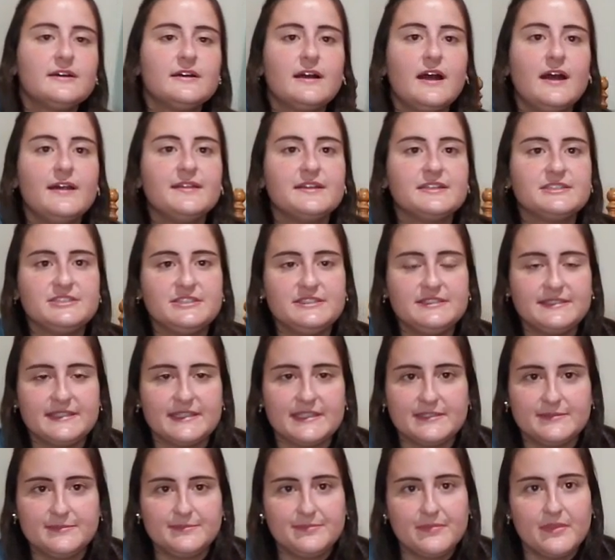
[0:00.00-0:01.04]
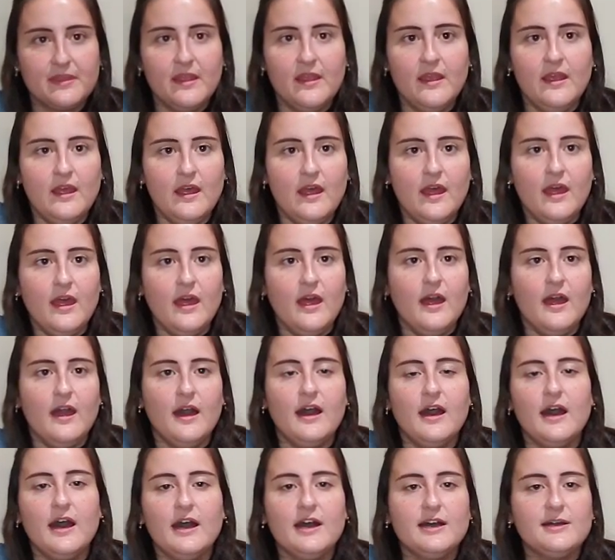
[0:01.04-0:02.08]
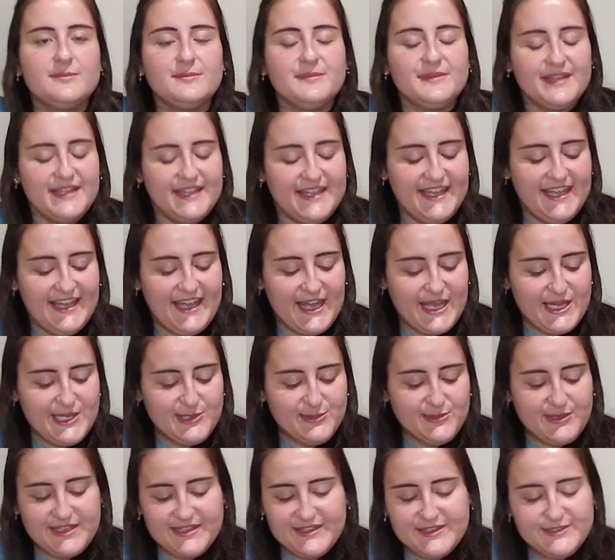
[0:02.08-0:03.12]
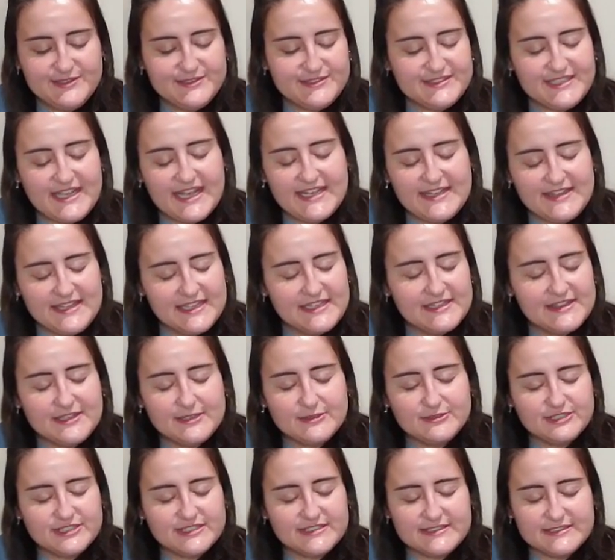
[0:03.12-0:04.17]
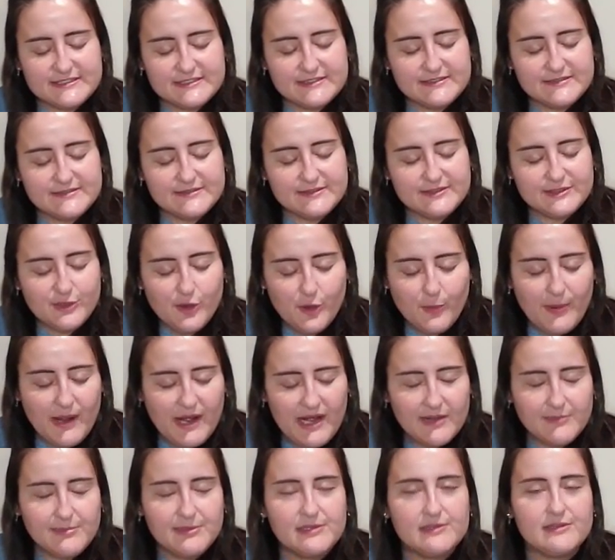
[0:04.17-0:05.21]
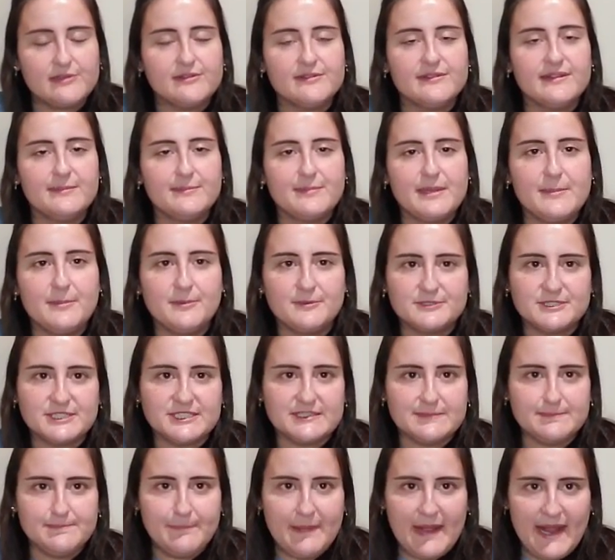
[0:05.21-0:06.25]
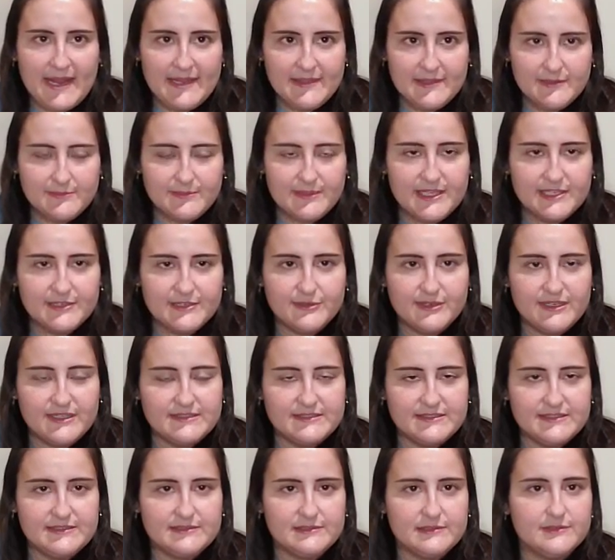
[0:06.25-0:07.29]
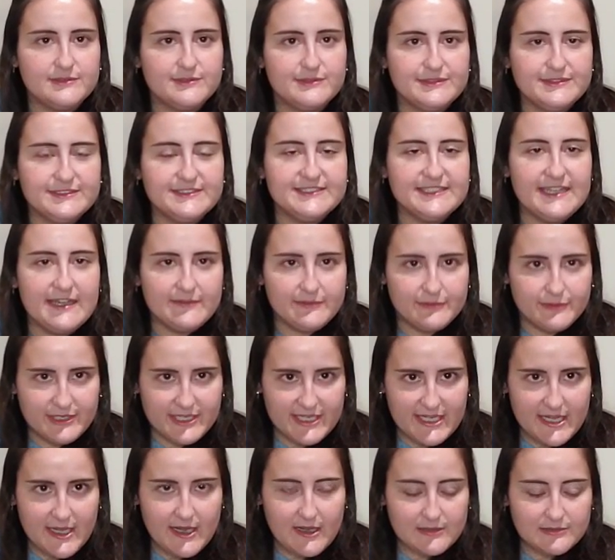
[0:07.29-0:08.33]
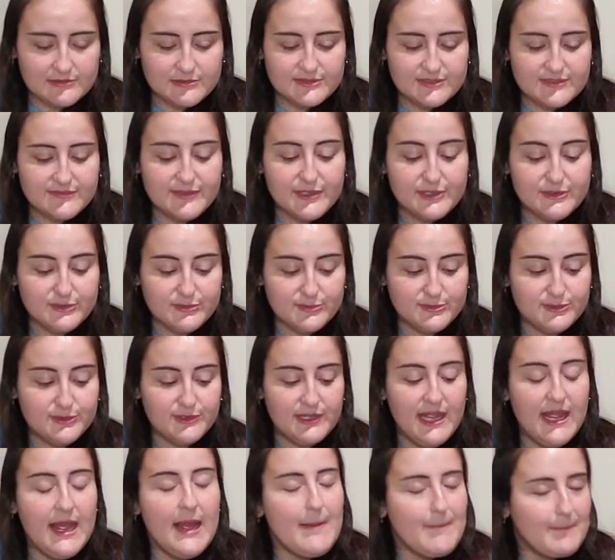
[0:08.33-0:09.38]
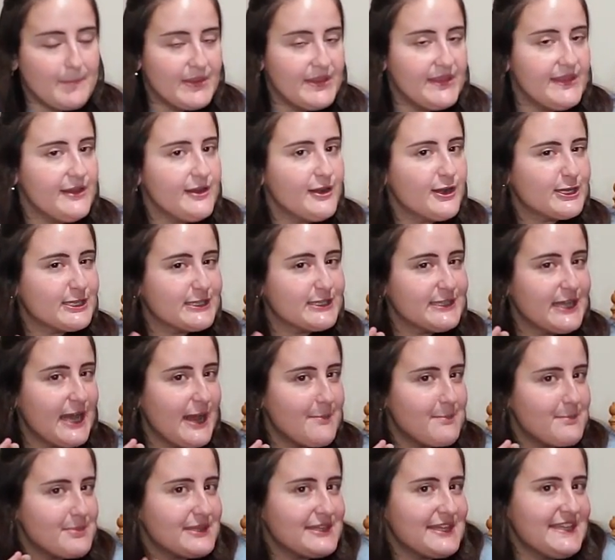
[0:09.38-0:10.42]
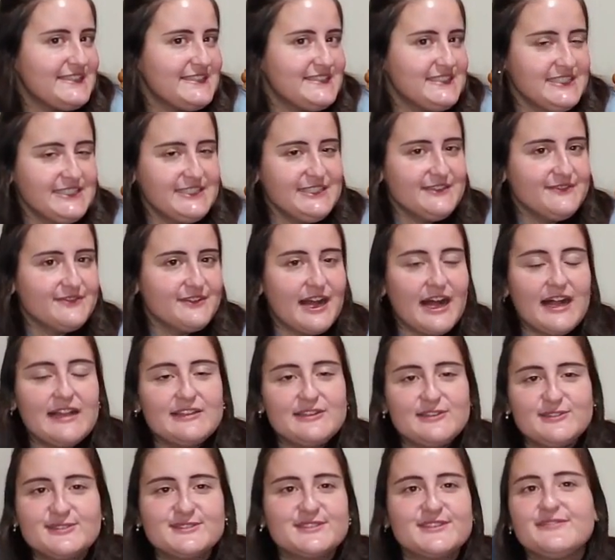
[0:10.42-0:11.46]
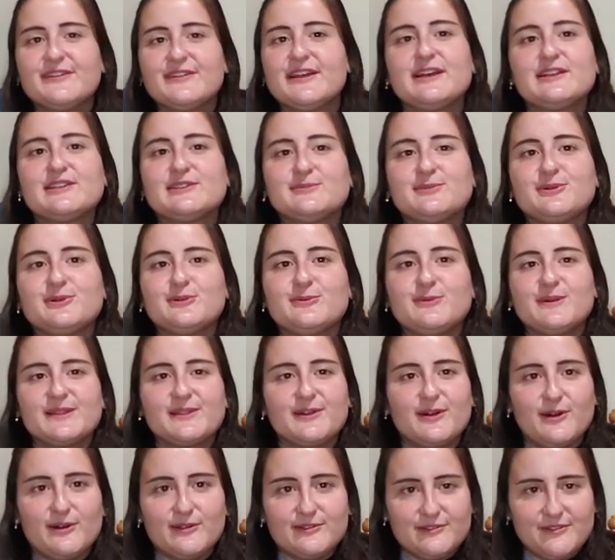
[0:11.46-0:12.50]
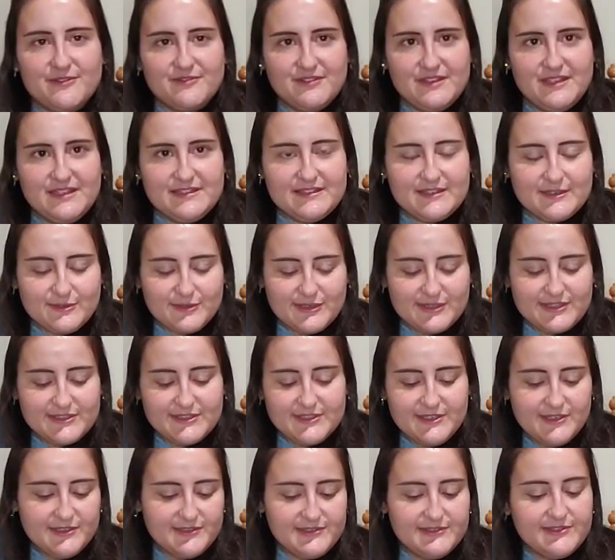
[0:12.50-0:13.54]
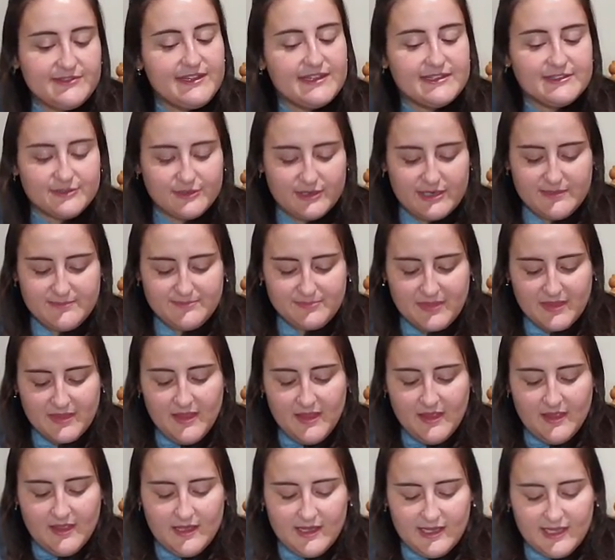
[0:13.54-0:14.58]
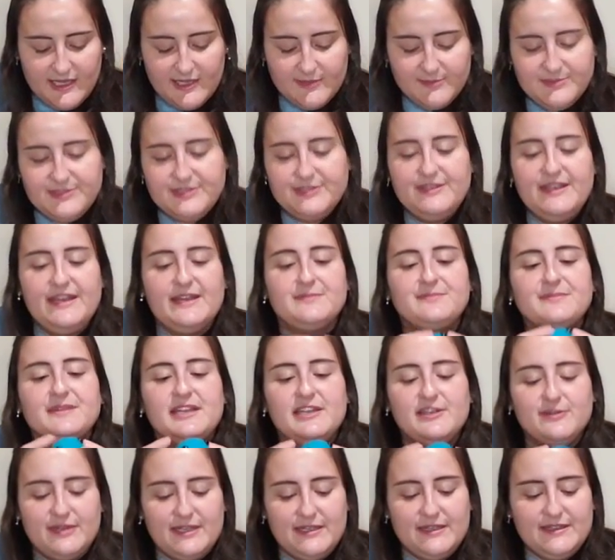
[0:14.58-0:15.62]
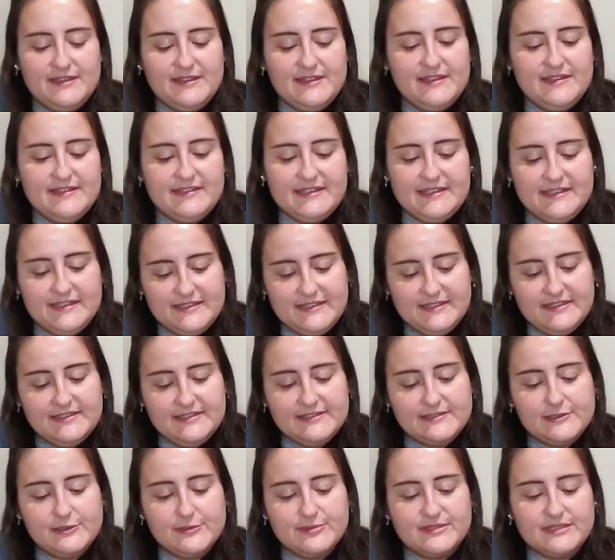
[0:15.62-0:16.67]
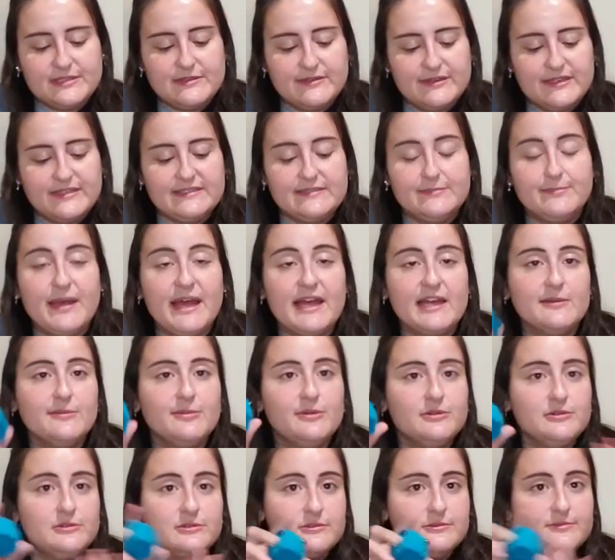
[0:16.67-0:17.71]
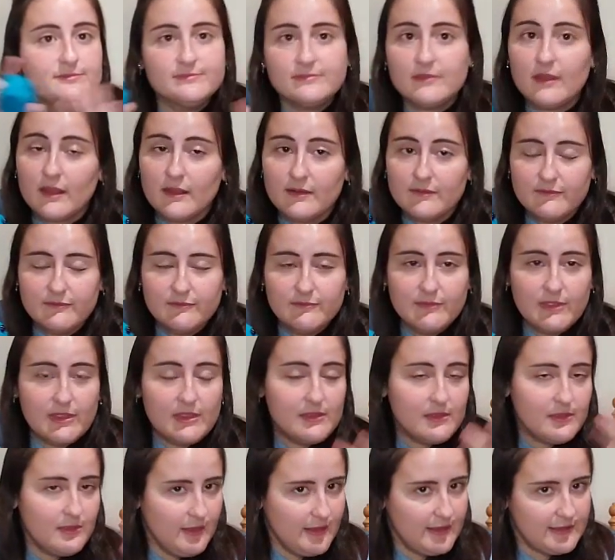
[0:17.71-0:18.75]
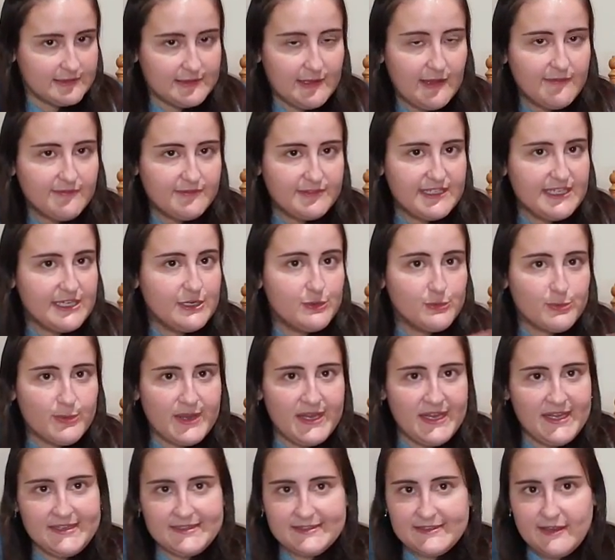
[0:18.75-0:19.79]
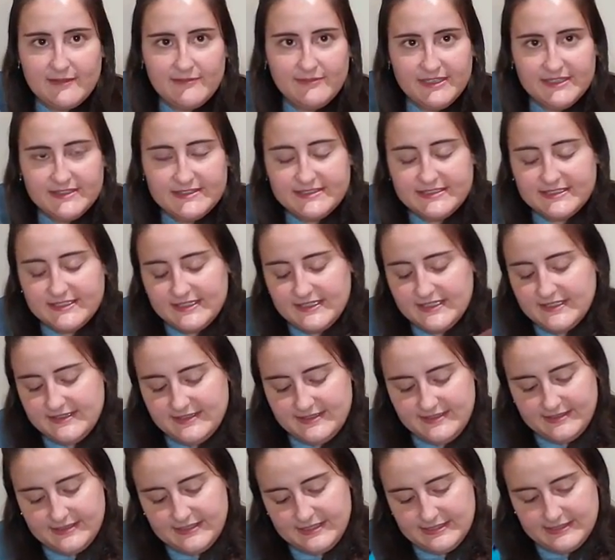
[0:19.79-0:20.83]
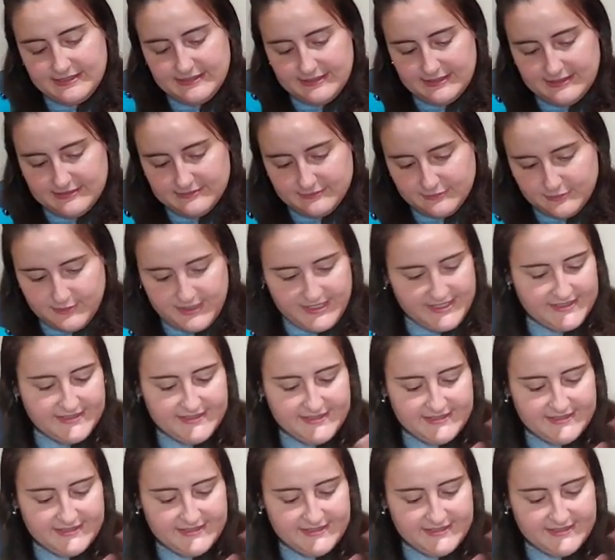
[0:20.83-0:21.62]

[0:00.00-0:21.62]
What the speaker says: I think she's done. Um, anyway, I think they're just so popular that people just buy them like crazy, so there's never any colors available. But there are a plenty of colors available with all of these acrylic yarns, so that's great. So yeah, anyway, this is Loops and Threads Impeccable. Lovely, great, love it. It's great.